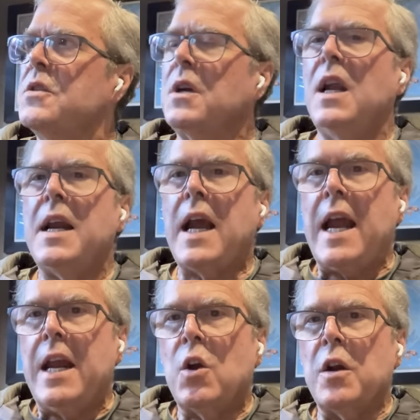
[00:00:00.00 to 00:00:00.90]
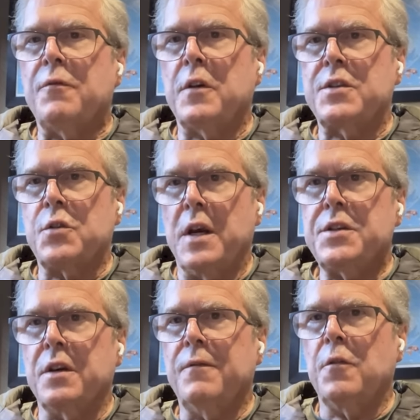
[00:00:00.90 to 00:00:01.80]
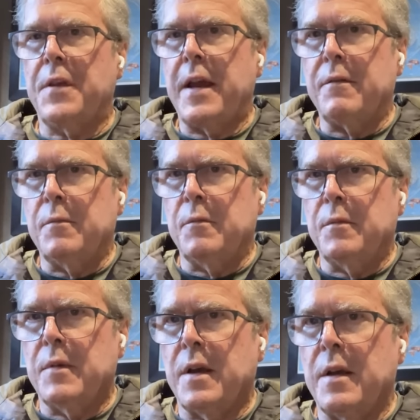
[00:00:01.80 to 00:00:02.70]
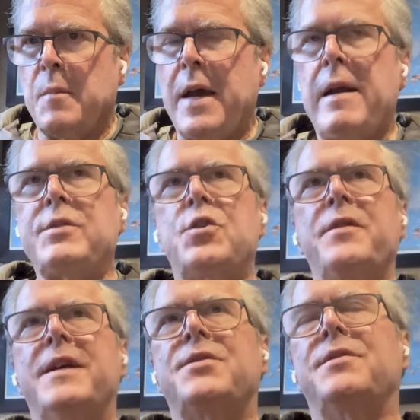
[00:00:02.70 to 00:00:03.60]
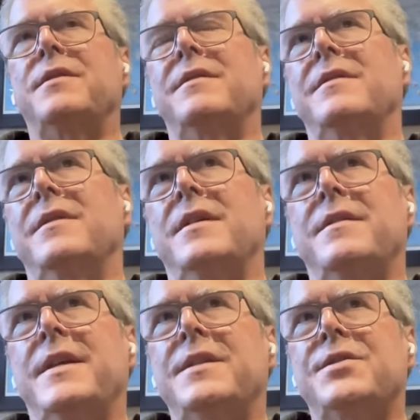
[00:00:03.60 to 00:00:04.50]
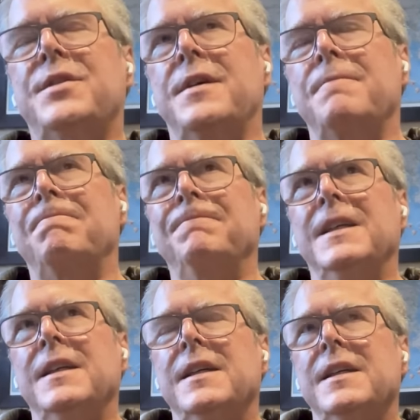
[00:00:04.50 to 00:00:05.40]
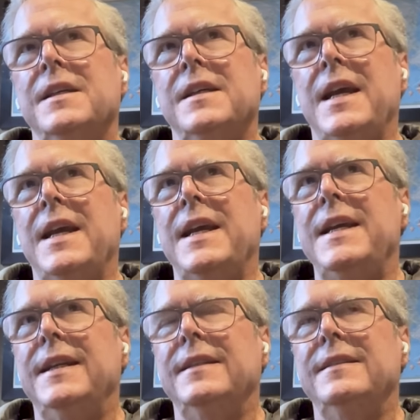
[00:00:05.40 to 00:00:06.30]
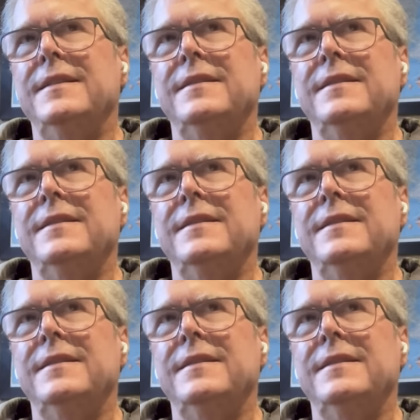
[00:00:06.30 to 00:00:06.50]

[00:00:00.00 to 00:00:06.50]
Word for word: There's a lot of anger and frustration for that. Um, I'm not sure that's that's um, a